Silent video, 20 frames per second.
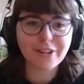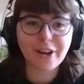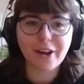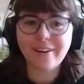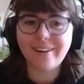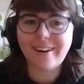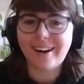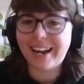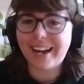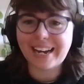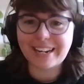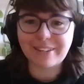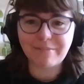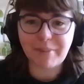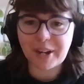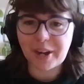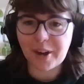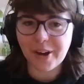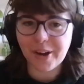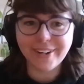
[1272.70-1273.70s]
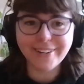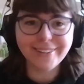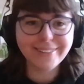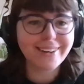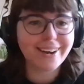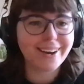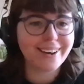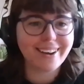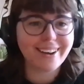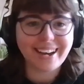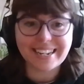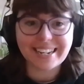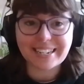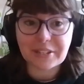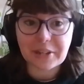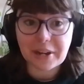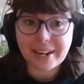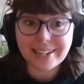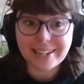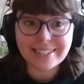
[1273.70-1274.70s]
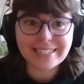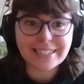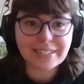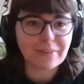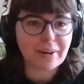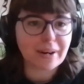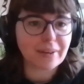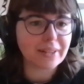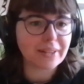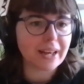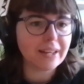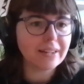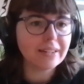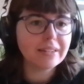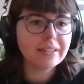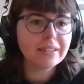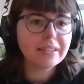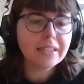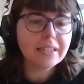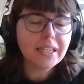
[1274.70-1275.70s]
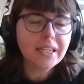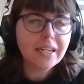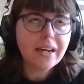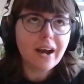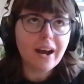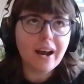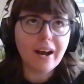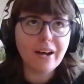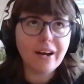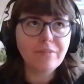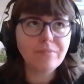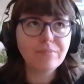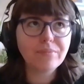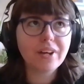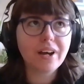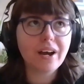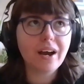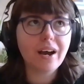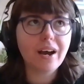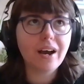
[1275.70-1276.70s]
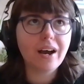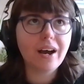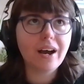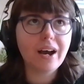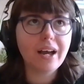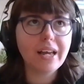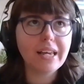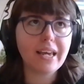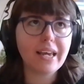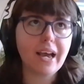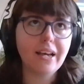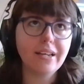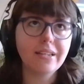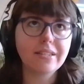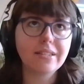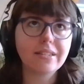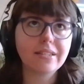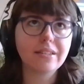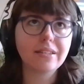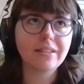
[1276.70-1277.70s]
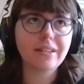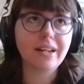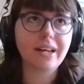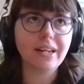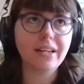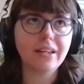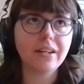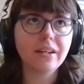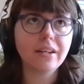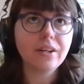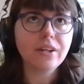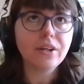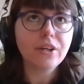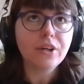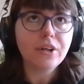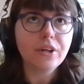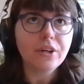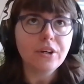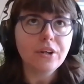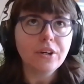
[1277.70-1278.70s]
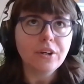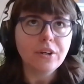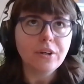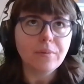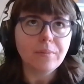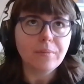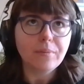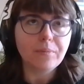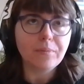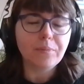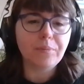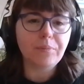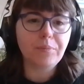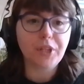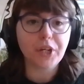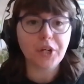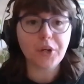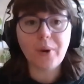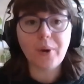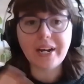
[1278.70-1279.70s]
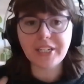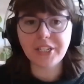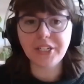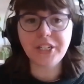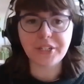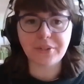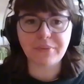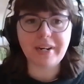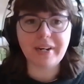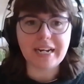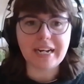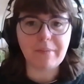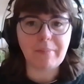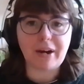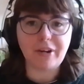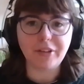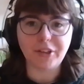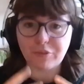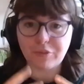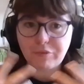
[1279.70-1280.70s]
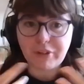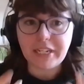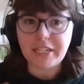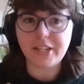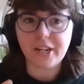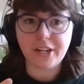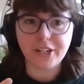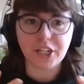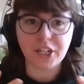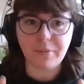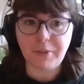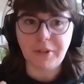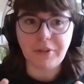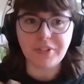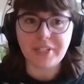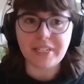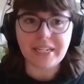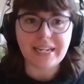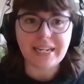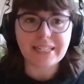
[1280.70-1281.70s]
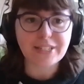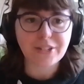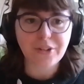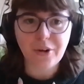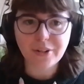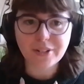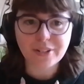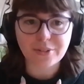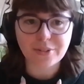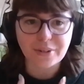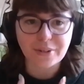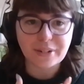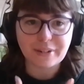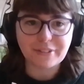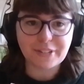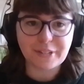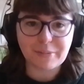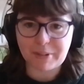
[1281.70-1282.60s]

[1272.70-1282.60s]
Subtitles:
so I had my own anxiety around that. I guess, like, the question is really about the research community. It's not sort of